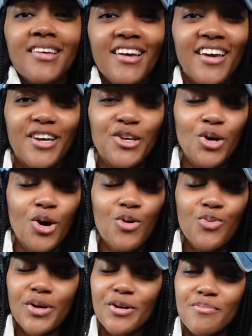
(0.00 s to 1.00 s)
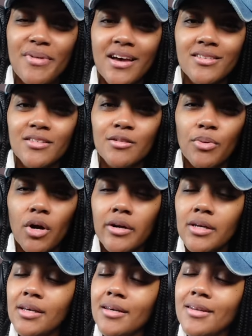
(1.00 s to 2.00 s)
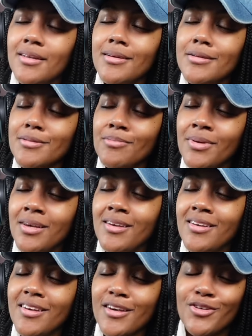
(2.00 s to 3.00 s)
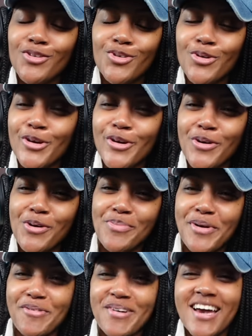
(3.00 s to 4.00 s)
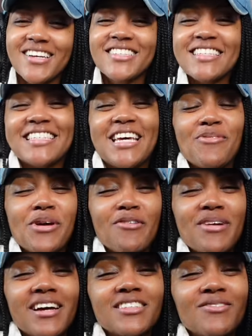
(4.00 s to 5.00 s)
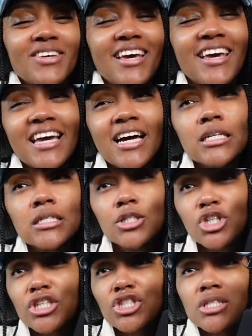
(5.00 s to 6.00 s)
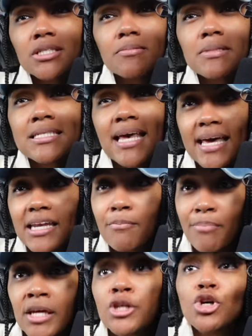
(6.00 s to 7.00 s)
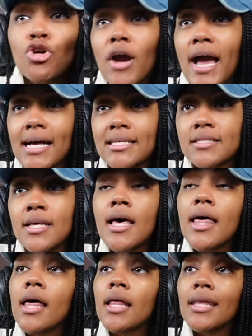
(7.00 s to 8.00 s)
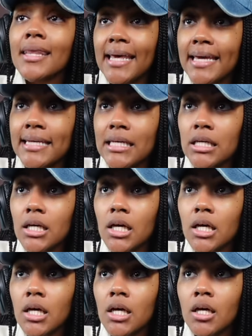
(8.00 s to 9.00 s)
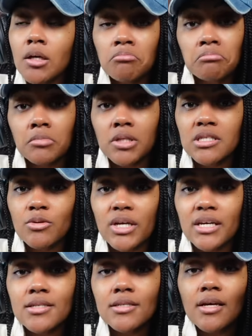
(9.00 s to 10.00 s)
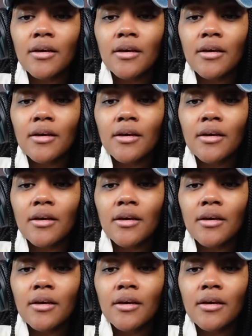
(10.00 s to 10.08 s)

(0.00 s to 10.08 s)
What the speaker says: Hey y'all, welcome back to the party. It is me, your girl Britt Reacts, and today we are reacting via a kind suggestion to Teddy Pendergrass, Lady. Let's see what he has to say.